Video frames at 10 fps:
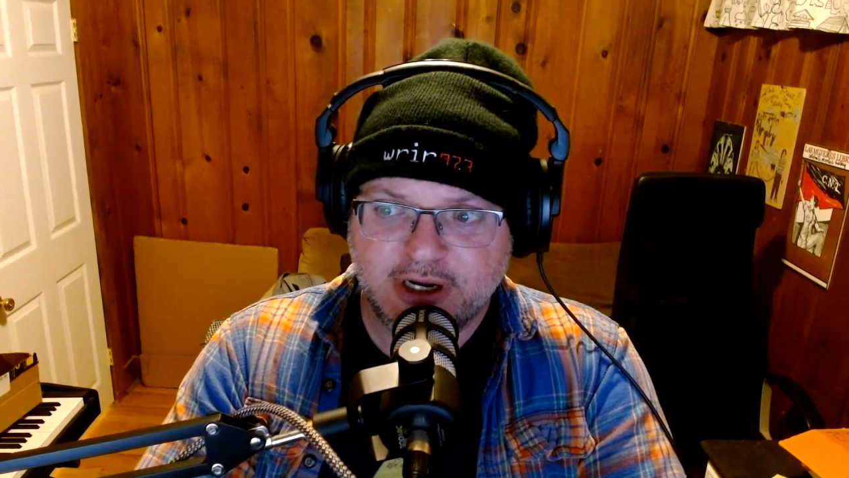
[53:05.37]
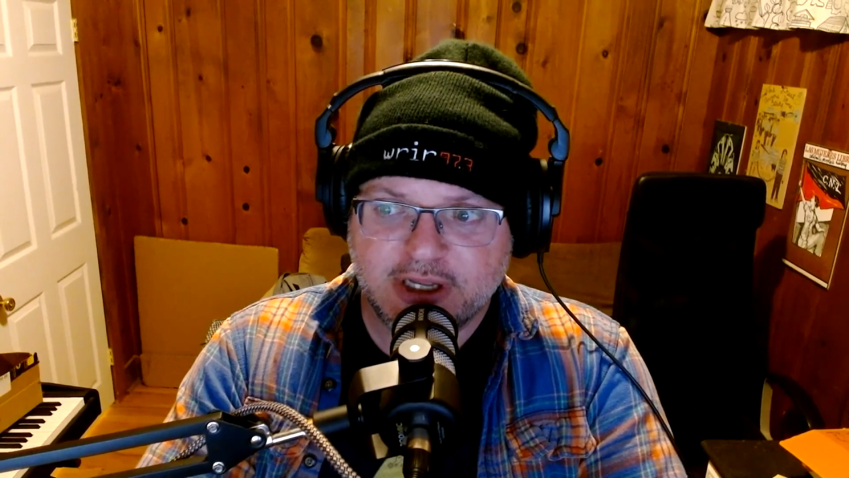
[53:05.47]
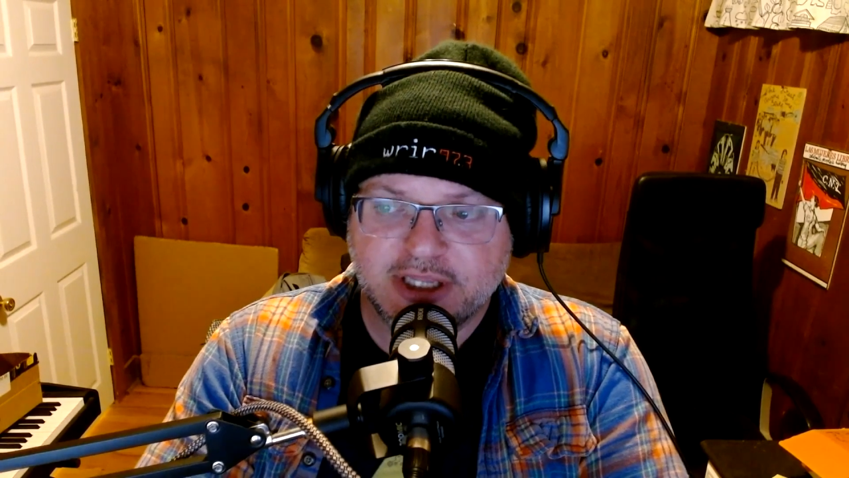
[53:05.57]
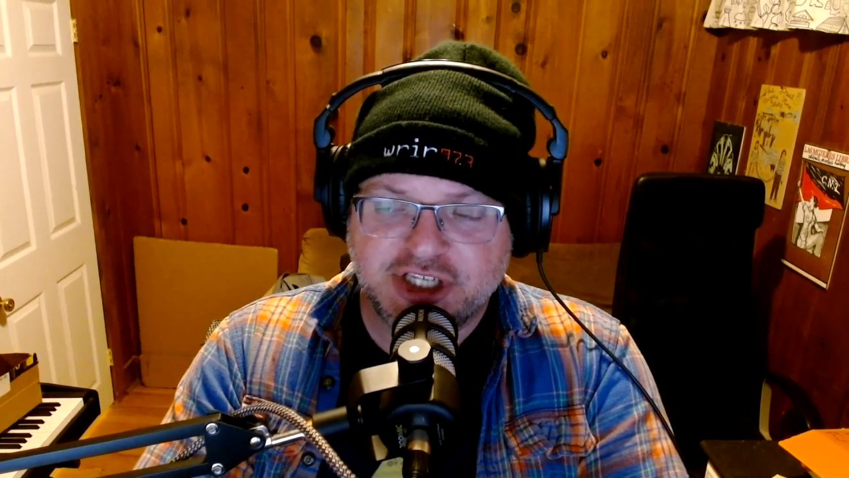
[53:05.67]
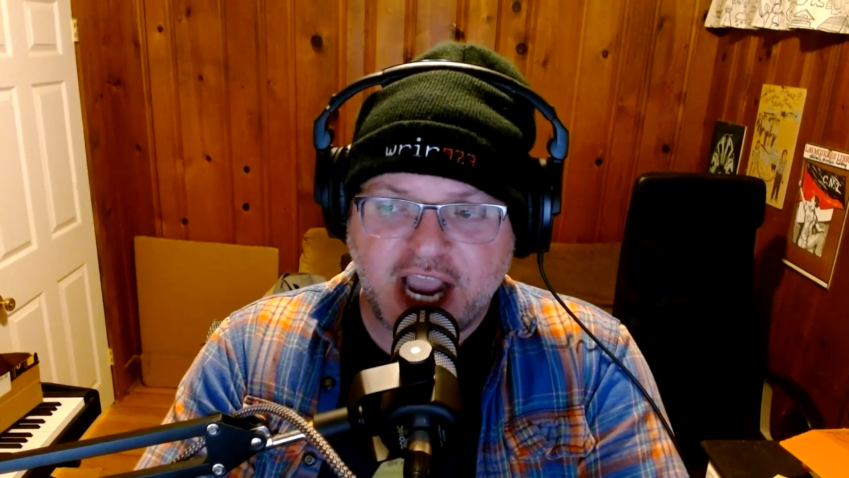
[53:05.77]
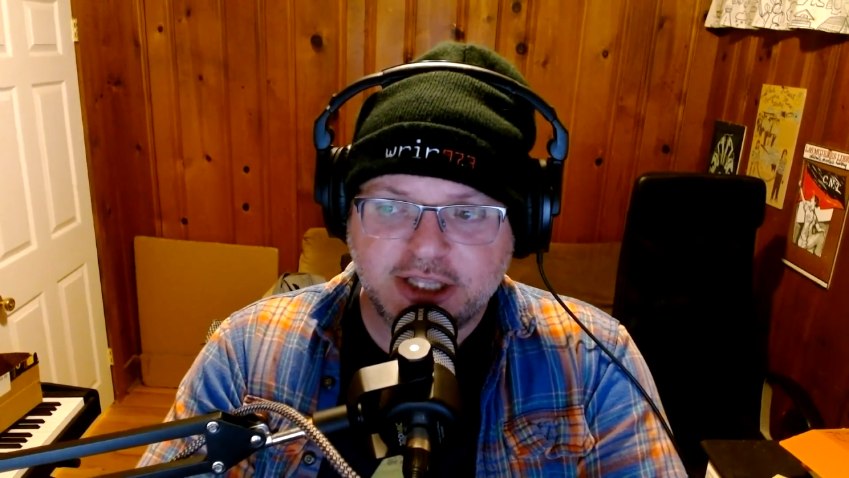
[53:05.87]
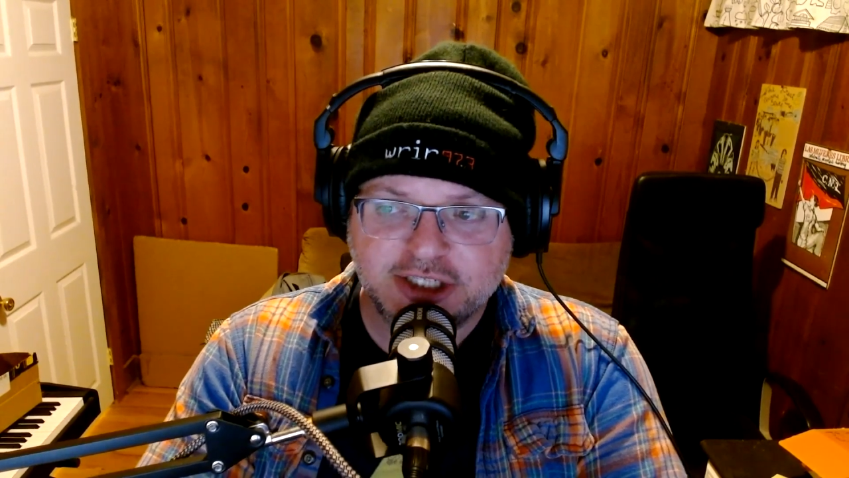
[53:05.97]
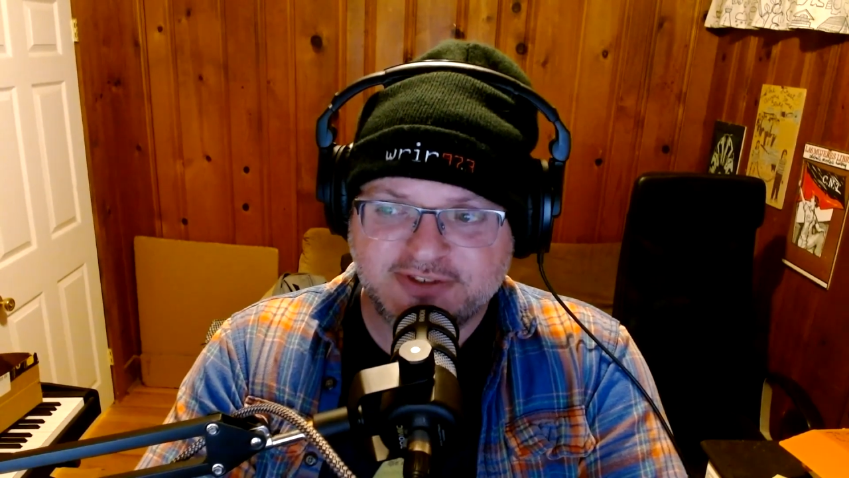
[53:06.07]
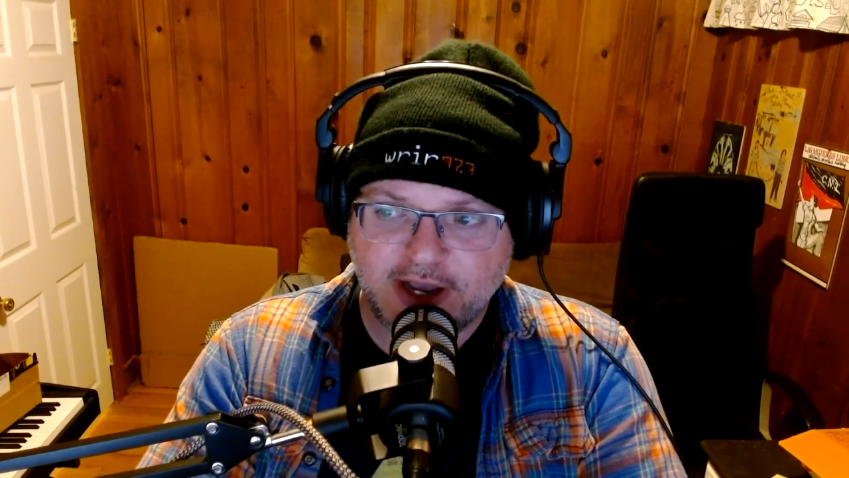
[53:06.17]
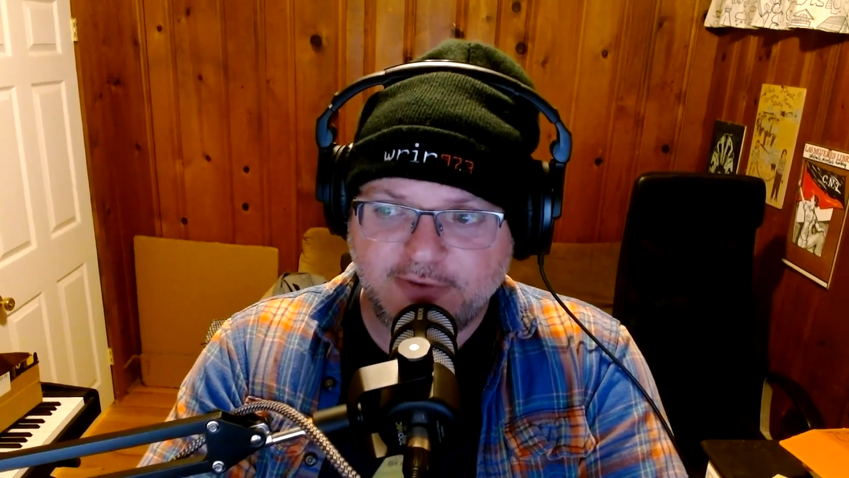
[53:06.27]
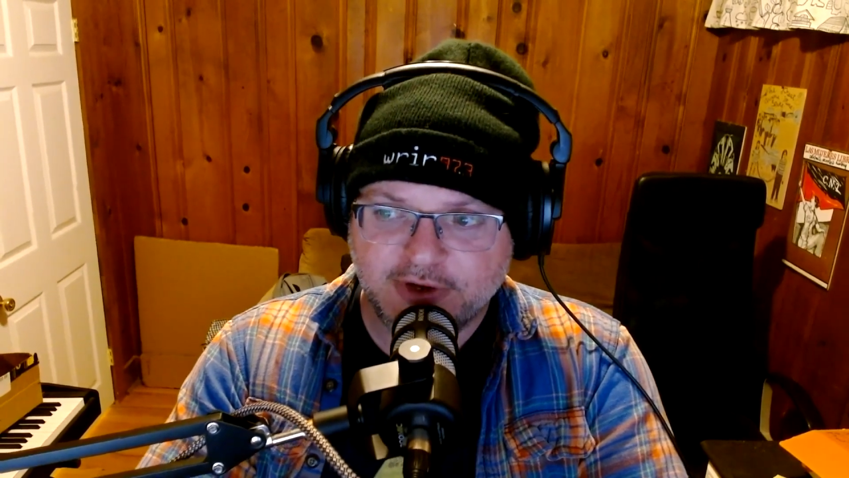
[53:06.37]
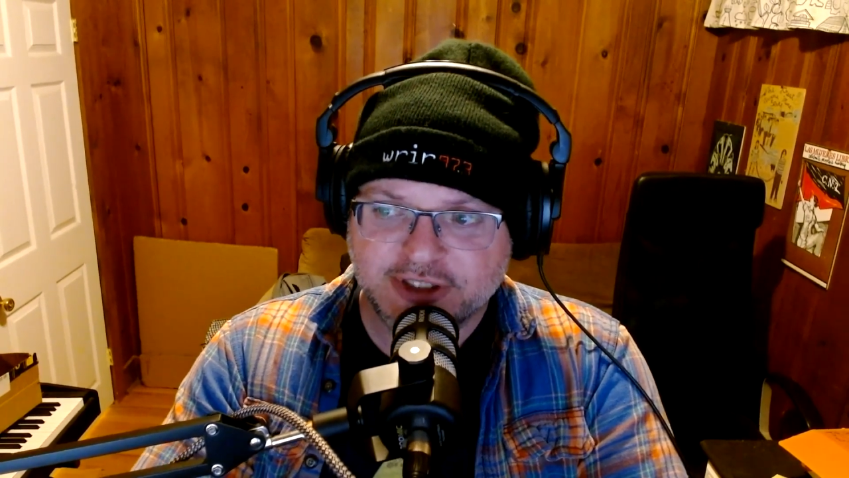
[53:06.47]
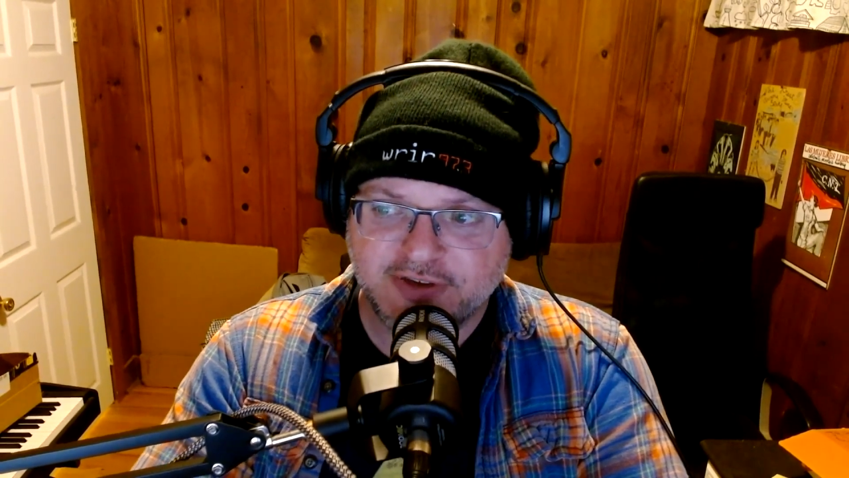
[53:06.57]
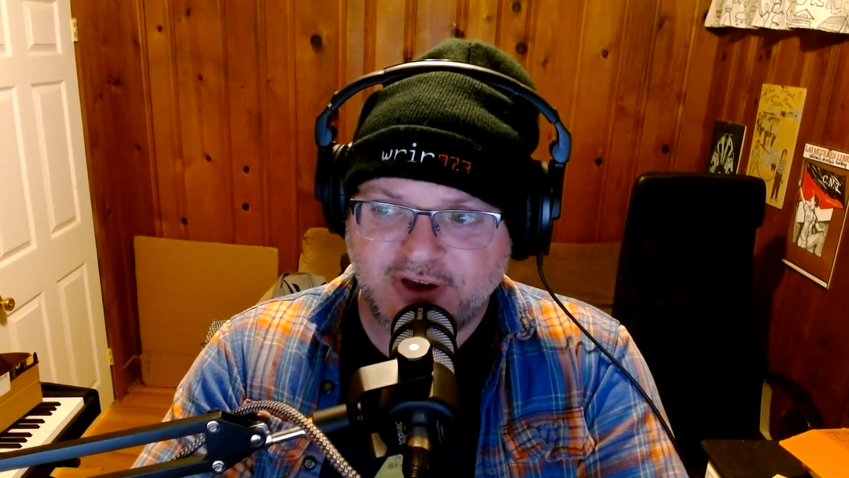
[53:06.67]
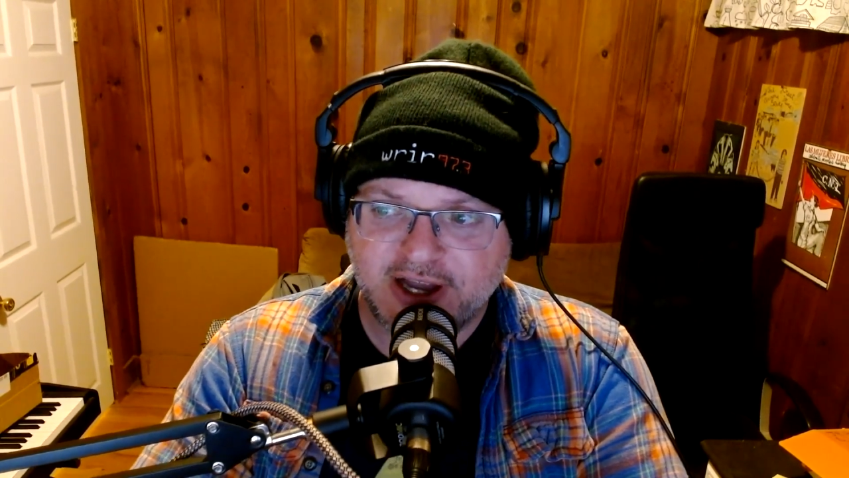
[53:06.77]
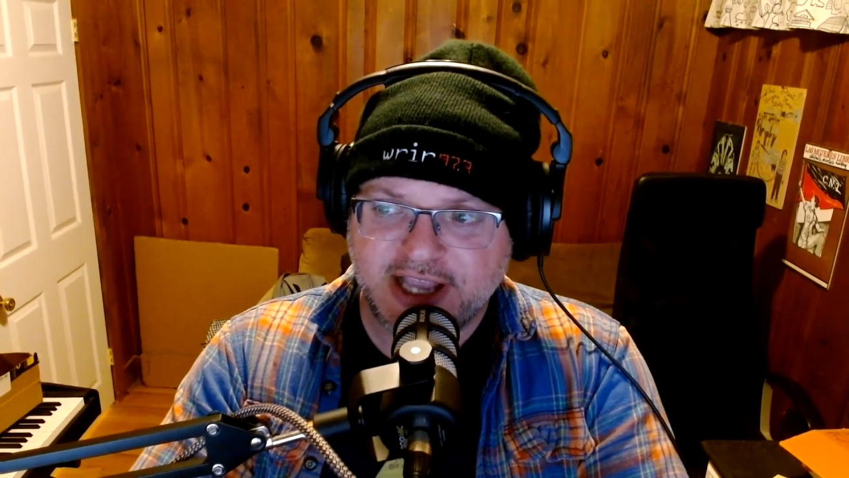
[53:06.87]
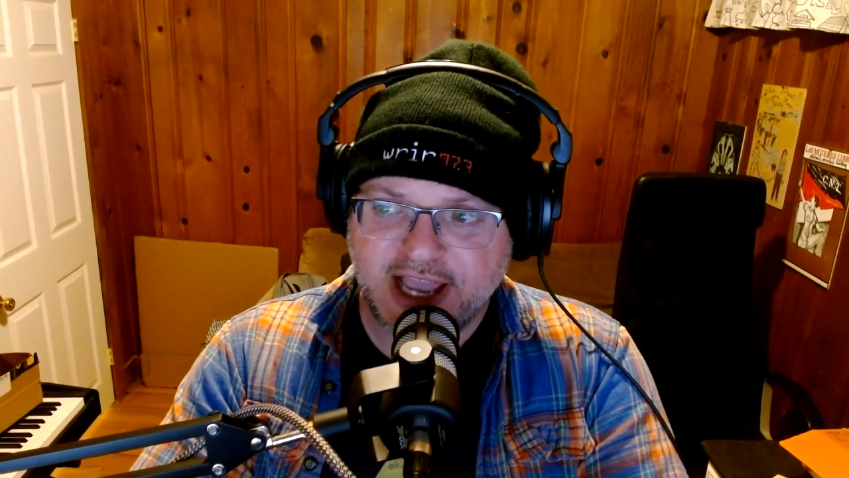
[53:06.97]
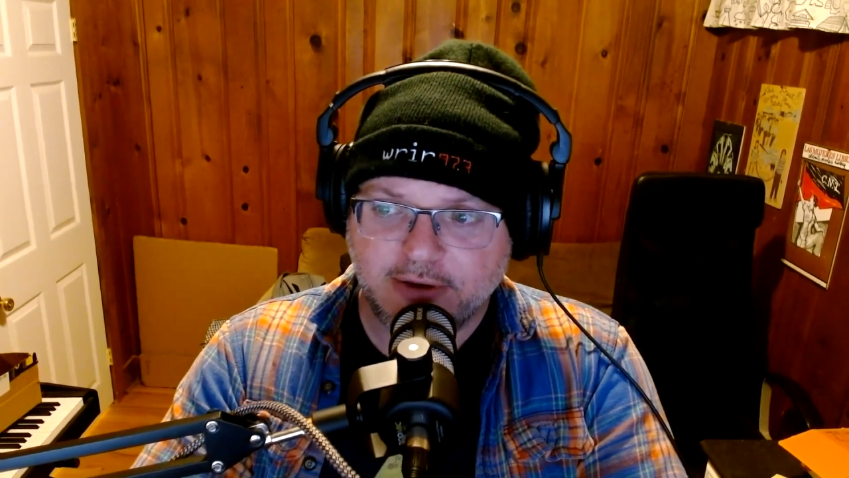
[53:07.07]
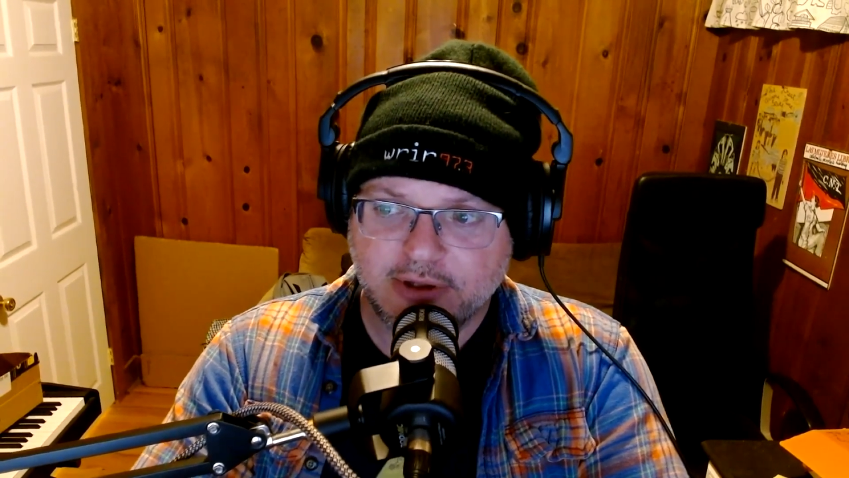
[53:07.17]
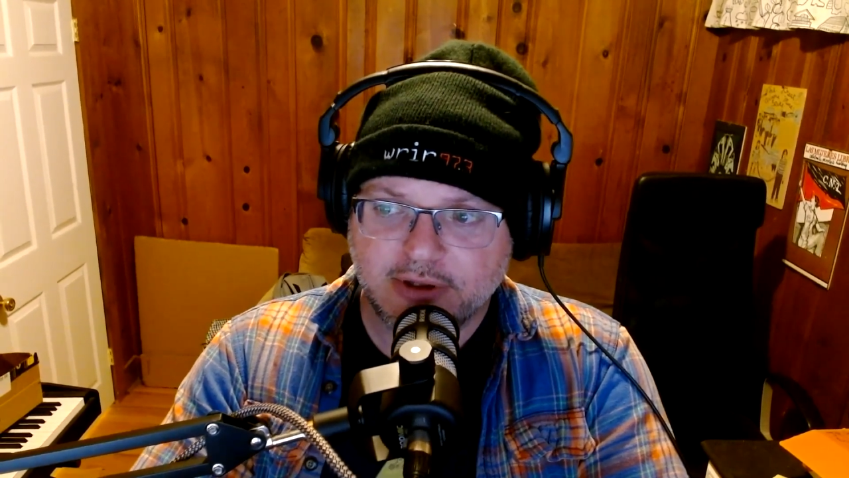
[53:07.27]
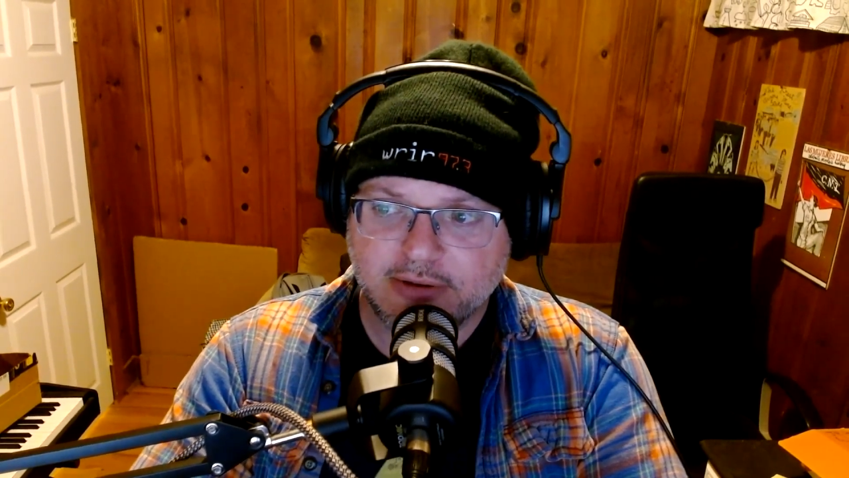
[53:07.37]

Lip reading: The challenge of selfhood to find out